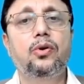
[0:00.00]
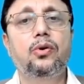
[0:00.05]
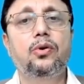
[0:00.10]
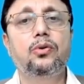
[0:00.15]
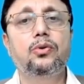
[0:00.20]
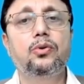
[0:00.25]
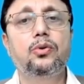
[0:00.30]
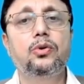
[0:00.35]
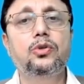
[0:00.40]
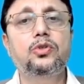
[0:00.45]

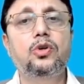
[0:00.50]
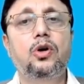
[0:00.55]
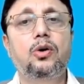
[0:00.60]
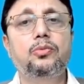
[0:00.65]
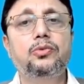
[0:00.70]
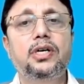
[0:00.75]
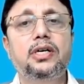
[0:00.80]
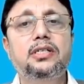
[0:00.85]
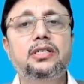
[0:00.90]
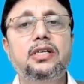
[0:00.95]
those
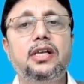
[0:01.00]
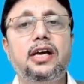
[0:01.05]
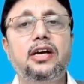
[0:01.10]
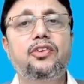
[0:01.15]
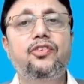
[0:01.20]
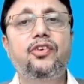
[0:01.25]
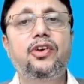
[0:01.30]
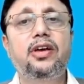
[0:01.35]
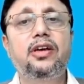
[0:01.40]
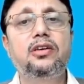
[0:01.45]
objects
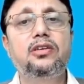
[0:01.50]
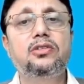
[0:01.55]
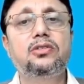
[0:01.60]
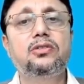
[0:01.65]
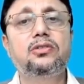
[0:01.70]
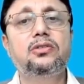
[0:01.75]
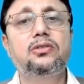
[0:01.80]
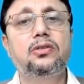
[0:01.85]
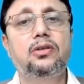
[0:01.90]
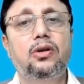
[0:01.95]
like
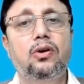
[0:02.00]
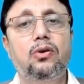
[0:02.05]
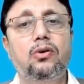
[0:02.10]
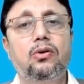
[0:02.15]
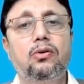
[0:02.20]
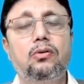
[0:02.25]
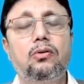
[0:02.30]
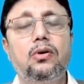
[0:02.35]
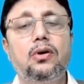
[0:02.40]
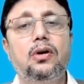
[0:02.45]
trees,
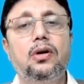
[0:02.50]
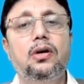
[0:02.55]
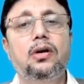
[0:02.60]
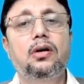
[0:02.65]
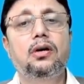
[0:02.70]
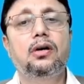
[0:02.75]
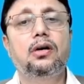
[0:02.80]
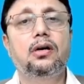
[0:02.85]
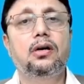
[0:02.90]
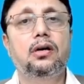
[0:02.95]

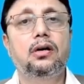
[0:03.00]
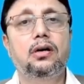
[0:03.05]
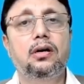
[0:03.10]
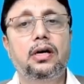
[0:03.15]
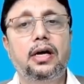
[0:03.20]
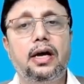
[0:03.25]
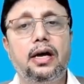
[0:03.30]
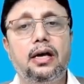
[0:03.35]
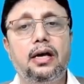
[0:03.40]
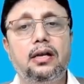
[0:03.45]

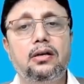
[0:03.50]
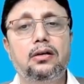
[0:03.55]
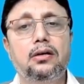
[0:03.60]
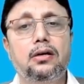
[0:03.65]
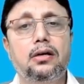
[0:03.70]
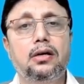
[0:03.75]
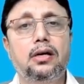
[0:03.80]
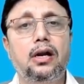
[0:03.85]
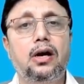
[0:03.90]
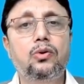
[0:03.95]
and
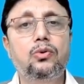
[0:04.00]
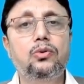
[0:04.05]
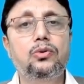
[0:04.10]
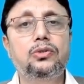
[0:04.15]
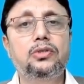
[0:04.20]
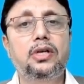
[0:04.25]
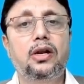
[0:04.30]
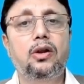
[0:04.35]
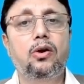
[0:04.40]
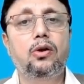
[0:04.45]
the
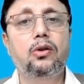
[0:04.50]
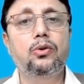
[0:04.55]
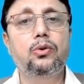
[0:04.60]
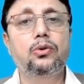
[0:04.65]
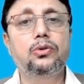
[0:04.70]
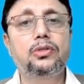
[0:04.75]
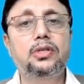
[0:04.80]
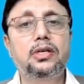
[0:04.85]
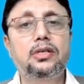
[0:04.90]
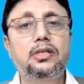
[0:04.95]
clouds and all
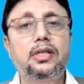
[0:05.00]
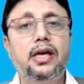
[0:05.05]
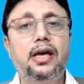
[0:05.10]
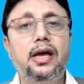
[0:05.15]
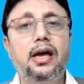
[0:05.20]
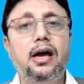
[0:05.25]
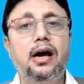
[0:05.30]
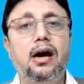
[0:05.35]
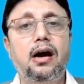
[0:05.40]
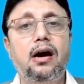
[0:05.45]
those things.
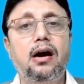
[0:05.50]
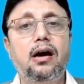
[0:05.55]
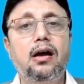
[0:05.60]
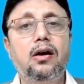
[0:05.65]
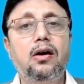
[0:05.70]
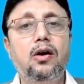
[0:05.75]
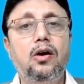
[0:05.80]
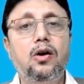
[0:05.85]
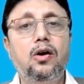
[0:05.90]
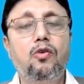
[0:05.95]
They
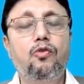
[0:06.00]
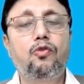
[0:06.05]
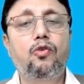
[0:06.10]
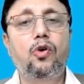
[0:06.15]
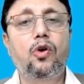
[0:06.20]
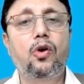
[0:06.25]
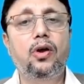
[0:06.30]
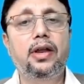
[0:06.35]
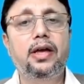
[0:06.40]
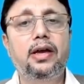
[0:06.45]
are
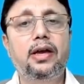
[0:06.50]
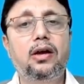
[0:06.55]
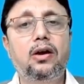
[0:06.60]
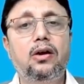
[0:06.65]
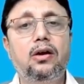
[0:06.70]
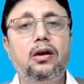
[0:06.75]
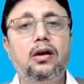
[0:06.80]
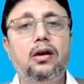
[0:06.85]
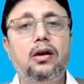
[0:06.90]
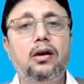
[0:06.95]

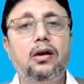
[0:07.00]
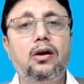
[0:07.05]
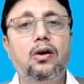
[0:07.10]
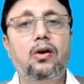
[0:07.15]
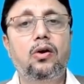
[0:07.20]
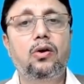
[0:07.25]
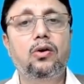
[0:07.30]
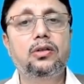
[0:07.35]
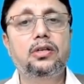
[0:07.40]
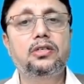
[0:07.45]
falling
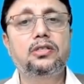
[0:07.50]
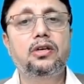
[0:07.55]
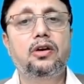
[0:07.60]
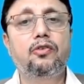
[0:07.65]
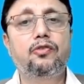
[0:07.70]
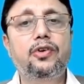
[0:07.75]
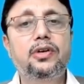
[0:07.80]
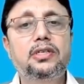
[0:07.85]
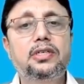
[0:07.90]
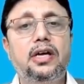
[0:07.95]
on the
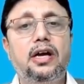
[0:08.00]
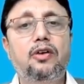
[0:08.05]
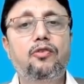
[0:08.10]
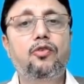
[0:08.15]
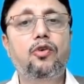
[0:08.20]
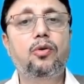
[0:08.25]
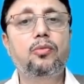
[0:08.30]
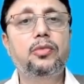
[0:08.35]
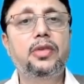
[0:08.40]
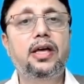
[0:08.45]
surface,
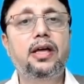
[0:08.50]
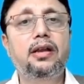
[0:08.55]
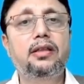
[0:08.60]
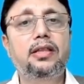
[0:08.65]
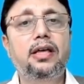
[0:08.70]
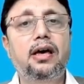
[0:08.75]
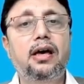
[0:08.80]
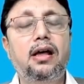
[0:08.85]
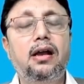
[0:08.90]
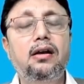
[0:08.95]
and from
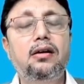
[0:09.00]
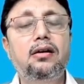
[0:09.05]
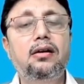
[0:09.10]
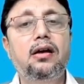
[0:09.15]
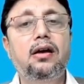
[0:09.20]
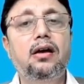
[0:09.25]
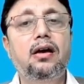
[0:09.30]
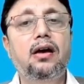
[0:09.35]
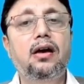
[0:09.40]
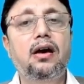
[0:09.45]
there they are
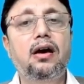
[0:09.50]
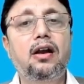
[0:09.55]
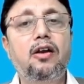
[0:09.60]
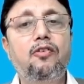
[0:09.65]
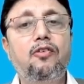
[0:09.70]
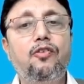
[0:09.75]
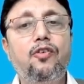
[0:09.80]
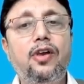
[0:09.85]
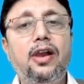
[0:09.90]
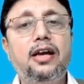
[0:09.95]

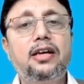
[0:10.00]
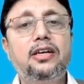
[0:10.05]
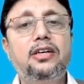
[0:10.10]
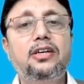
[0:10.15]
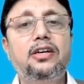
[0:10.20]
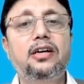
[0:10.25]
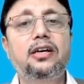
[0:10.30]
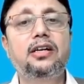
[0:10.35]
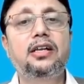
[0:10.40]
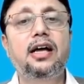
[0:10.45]

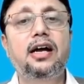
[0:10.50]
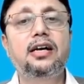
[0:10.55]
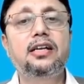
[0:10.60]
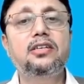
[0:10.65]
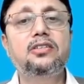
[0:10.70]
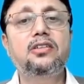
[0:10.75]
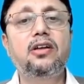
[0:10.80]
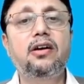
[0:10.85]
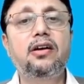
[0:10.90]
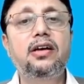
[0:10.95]
reflected.
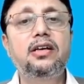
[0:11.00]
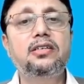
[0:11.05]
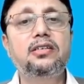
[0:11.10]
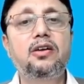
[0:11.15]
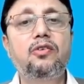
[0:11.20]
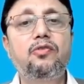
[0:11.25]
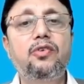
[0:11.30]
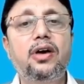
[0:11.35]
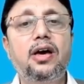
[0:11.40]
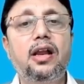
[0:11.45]
That is the
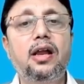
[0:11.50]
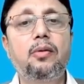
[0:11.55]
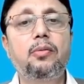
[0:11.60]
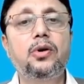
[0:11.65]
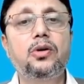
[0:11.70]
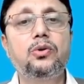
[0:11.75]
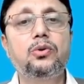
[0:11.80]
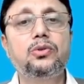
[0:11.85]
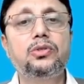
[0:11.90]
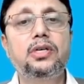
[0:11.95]
reason we are
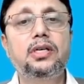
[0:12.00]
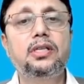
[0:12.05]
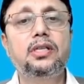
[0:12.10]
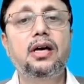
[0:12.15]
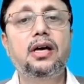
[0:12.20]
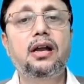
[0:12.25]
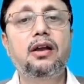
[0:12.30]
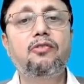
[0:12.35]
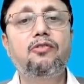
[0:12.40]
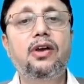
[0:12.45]
able to see
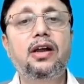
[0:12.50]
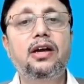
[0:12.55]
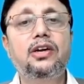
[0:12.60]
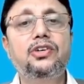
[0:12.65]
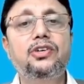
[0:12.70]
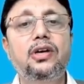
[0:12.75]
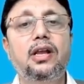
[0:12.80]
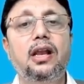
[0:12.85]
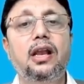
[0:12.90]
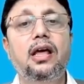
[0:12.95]
the
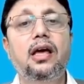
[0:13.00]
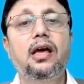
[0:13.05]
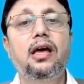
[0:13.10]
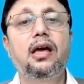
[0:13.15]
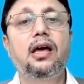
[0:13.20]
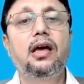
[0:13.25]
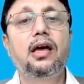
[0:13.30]
reflection,